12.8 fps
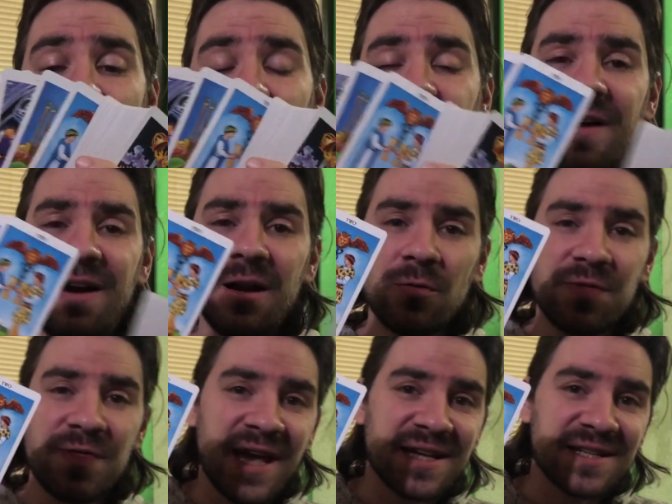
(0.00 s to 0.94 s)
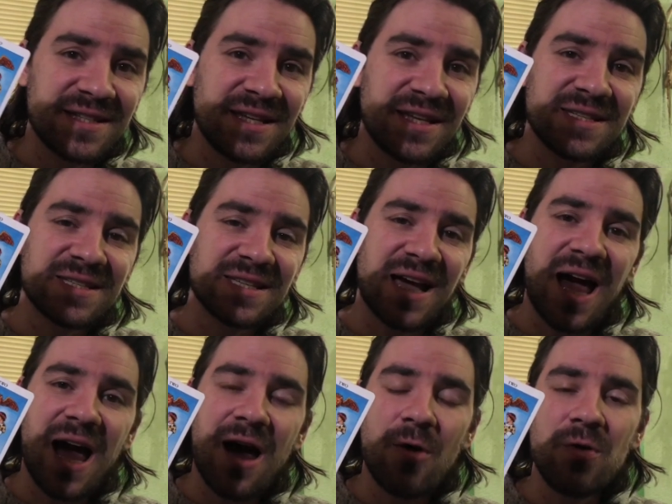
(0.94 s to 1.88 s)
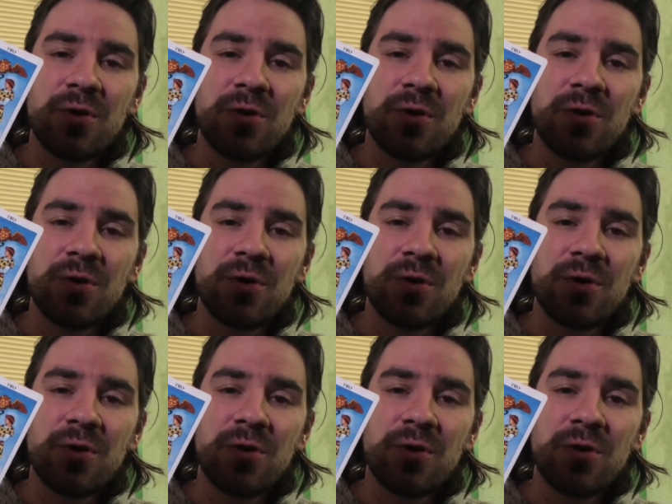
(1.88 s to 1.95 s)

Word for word: Followed next, it is how